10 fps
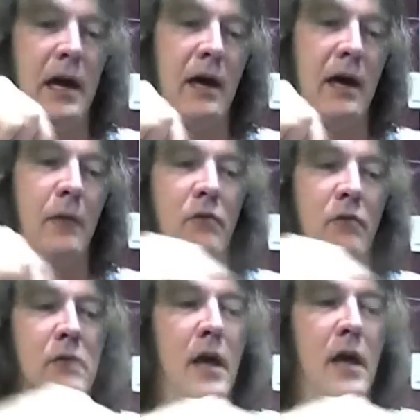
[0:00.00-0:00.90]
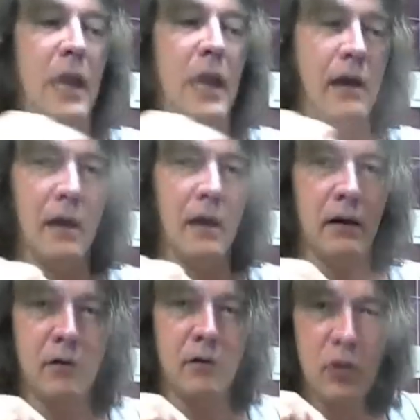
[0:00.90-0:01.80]
Yeah, and
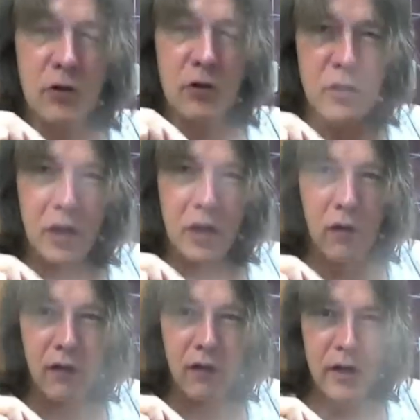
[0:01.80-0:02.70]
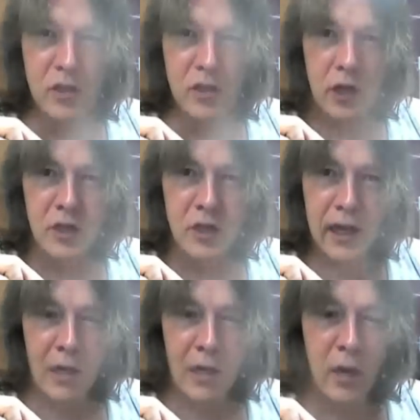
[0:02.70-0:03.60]
noodles are generally very
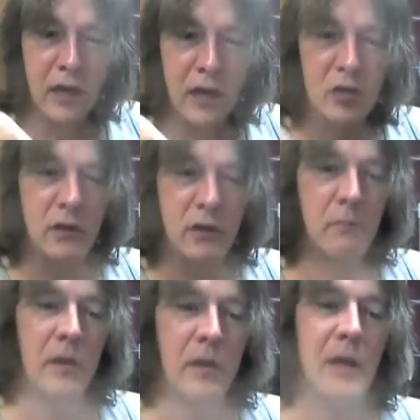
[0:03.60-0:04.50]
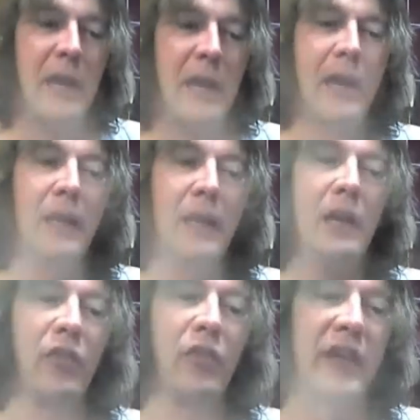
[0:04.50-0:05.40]
starchy anyway, so it'll add a
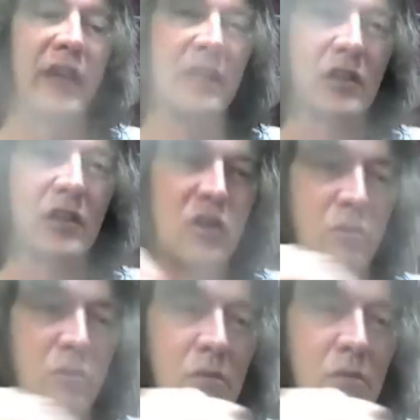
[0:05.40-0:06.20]
little thickness